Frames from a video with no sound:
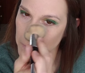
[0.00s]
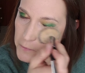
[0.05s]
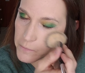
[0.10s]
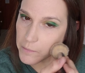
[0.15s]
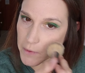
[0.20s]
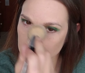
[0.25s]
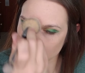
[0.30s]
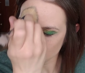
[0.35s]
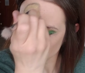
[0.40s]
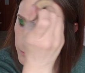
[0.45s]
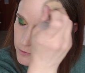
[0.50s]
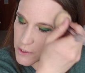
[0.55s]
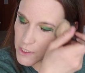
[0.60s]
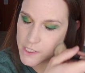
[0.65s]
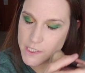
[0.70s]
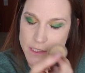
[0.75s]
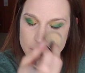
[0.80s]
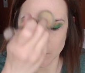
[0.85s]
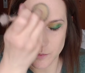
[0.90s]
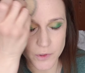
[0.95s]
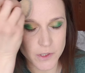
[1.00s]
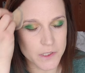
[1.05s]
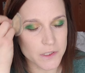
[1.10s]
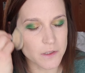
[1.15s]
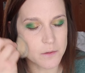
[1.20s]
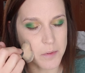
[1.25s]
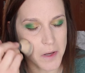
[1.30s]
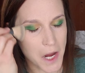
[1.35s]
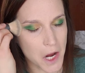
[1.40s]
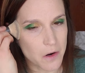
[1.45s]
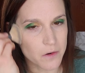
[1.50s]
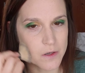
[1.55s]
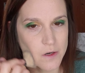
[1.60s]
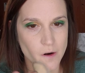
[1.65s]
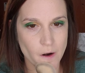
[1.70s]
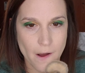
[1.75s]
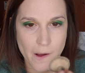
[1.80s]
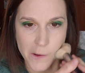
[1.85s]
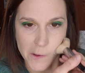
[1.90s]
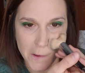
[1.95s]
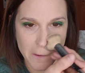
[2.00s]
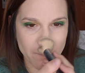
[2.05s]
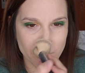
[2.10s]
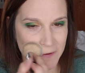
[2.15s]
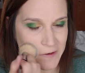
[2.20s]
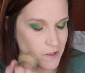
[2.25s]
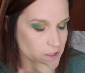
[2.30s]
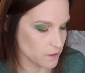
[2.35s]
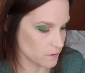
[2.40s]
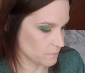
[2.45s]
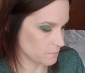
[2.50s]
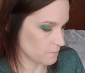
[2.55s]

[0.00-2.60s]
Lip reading: But you just put the powder all over your